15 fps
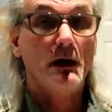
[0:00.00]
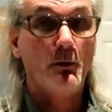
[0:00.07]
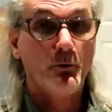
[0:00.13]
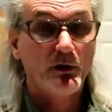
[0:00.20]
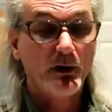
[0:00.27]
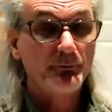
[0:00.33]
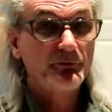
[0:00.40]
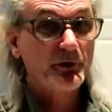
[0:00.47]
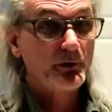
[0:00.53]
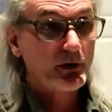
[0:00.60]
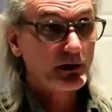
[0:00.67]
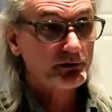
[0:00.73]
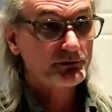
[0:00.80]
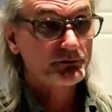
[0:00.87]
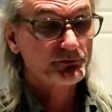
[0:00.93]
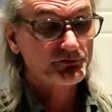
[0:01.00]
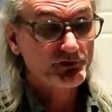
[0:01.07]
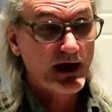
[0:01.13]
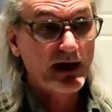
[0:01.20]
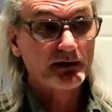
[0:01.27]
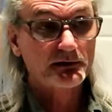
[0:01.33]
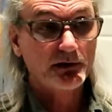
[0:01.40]
I went up there and I
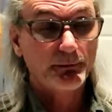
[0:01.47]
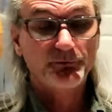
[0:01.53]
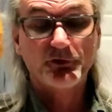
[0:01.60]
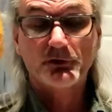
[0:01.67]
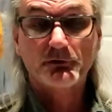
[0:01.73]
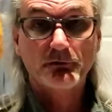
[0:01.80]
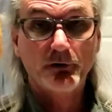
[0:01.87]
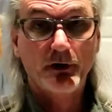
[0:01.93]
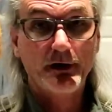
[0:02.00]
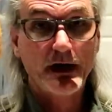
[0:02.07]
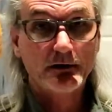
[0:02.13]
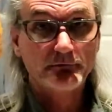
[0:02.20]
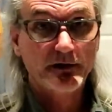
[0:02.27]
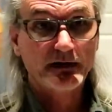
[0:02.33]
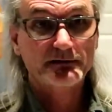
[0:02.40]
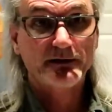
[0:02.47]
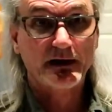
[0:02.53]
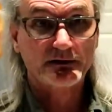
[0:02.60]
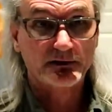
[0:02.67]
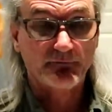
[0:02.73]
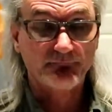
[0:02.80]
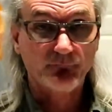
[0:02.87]
jacked up the grill on that REC
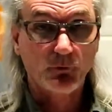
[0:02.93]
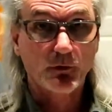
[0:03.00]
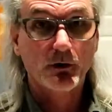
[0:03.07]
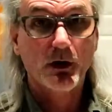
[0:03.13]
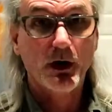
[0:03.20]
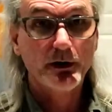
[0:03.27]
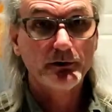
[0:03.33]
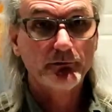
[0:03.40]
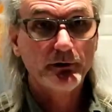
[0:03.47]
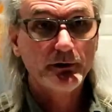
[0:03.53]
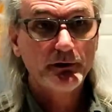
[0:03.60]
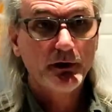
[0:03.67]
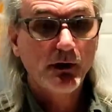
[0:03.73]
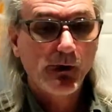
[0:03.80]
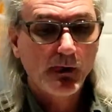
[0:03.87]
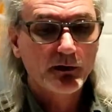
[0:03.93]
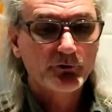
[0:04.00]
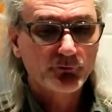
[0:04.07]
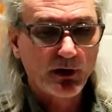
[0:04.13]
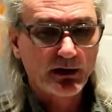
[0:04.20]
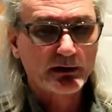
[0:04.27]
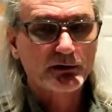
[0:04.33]
TEC to 400
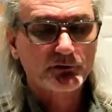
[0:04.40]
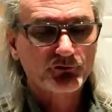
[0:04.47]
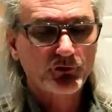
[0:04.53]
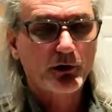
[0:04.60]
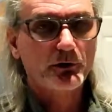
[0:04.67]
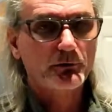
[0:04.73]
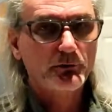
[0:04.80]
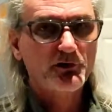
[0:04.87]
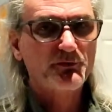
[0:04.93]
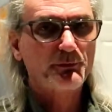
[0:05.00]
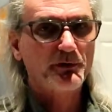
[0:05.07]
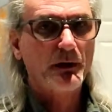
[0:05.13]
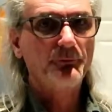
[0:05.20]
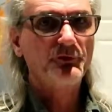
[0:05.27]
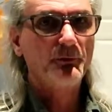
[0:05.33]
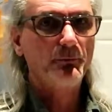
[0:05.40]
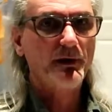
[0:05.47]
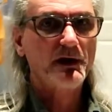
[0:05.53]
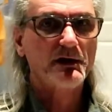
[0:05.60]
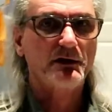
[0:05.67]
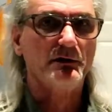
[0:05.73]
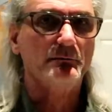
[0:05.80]
so I can start crisping up the
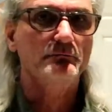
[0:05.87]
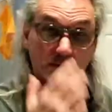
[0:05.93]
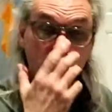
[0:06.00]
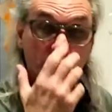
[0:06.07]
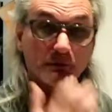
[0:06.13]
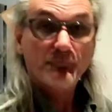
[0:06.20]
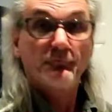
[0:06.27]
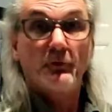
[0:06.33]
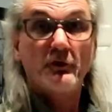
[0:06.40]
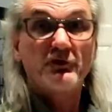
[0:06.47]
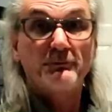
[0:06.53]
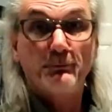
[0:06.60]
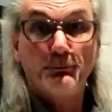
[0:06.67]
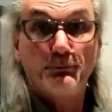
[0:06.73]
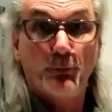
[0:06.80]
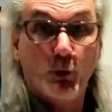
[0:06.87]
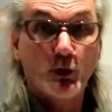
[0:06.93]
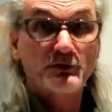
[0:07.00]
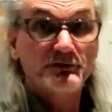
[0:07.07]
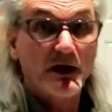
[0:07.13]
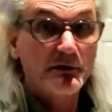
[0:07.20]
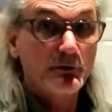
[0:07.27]
bacon. The first
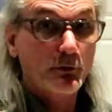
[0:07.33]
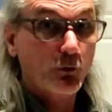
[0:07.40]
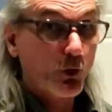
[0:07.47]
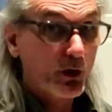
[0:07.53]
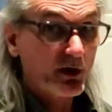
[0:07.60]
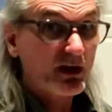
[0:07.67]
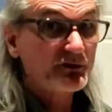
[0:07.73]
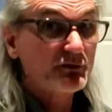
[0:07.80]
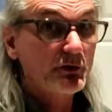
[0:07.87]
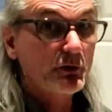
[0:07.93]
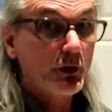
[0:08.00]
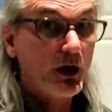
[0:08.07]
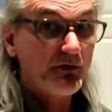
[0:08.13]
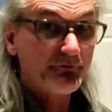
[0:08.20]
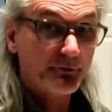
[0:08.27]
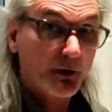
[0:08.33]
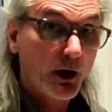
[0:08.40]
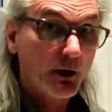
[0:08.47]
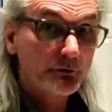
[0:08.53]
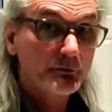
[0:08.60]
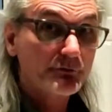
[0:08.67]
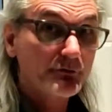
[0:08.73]
pork tenderloin I took off at
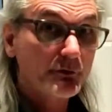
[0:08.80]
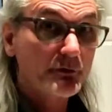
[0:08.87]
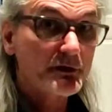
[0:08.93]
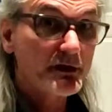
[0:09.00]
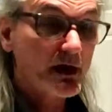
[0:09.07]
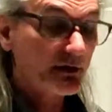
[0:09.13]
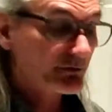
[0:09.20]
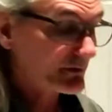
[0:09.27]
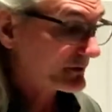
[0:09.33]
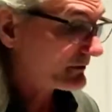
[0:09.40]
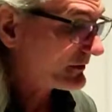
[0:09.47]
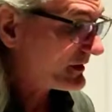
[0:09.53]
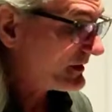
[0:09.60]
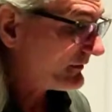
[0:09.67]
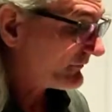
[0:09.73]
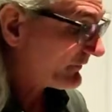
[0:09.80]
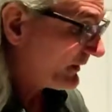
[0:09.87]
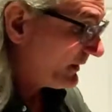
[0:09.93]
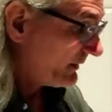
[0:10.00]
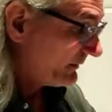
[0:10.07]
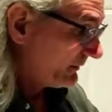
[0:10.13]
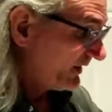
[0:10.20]
138 degrees.
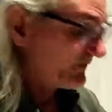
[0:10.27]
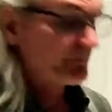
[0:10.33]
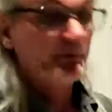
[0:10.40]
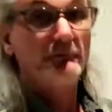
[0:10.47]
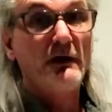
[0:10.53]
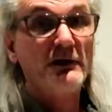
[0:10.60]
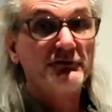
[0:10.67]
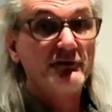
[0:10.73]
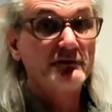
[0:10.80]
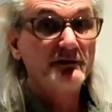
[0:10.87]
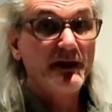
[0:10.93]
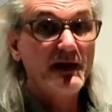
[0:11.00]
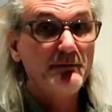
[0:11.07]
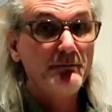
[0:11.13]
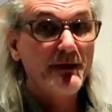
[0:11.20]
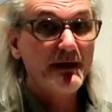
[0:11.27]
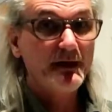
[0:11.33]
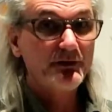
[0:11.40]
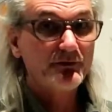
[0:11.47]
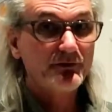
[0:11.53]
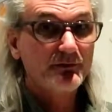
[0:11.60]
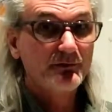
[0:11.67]
It's been resting 10
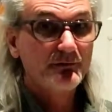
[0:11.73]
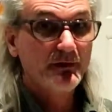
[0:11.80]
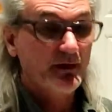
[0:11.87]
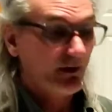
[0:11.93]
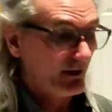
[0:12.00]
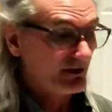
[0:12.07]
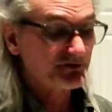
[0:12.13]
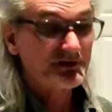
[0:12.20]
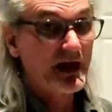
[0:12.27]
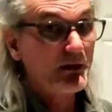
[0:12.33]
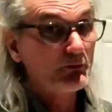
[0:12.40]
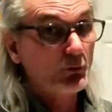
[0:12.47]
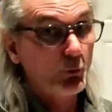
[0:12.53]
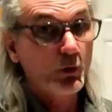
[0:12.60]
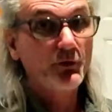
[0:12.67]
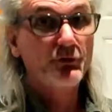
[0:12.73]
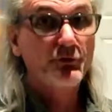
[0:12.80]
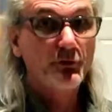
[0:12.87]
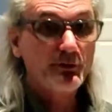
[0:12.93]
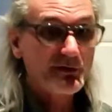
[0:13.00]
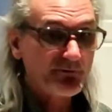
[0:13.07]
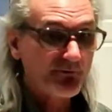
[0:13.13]
minutes and it's down to
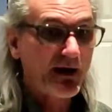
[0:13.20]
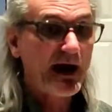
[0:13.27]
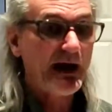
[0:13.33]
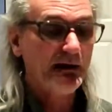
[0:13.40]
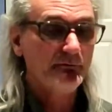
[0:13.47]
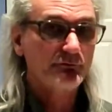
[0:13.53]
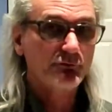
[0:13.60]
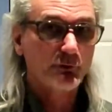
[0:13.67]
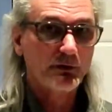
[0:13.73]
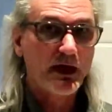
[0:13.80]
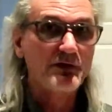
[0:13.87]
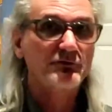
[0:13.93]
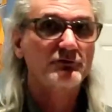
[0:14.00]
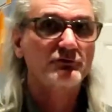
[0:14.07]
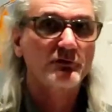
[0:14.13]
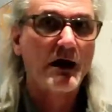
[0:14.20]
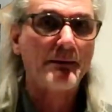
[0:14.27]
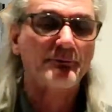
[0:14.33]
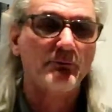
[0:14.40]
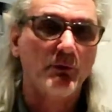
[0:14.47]
135, so it hasn't dropped